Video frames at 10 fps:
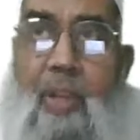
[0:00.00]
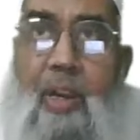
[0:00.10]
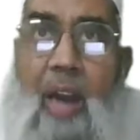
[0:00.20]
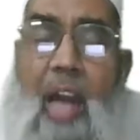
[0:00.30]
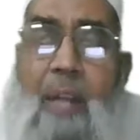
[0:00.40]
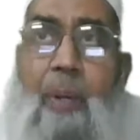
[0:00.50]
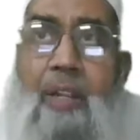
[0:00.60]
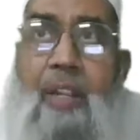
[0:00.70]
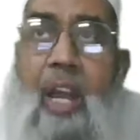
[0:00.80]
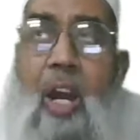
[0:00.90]

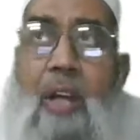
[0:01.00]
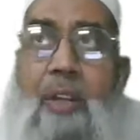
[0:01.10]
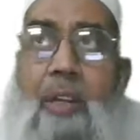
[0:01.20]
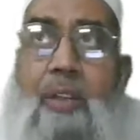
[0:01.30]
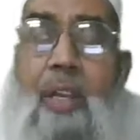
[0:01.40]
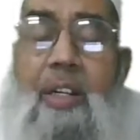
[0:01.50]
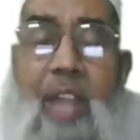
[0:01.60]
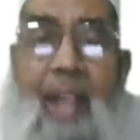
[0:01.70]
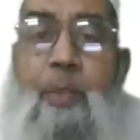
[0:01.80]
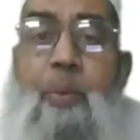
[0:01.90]
carbon they
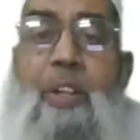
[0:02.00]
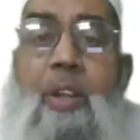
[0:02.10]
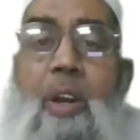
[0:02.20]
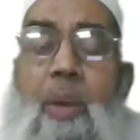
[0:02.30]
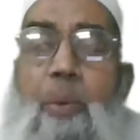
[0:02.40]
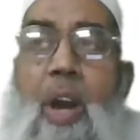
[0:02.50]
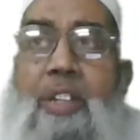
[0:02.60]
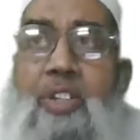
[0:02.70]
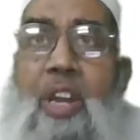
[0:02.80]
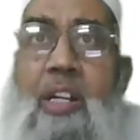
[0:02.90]
react with
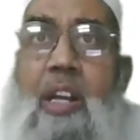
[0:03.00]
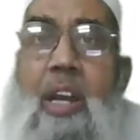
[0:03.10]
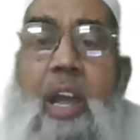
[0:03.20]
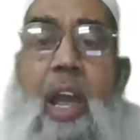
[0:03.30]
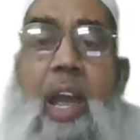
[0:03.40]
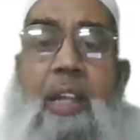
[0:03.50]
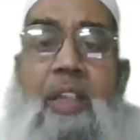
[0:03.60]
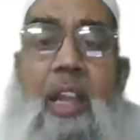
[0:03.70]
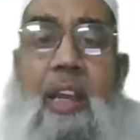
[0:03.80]
moisture, and they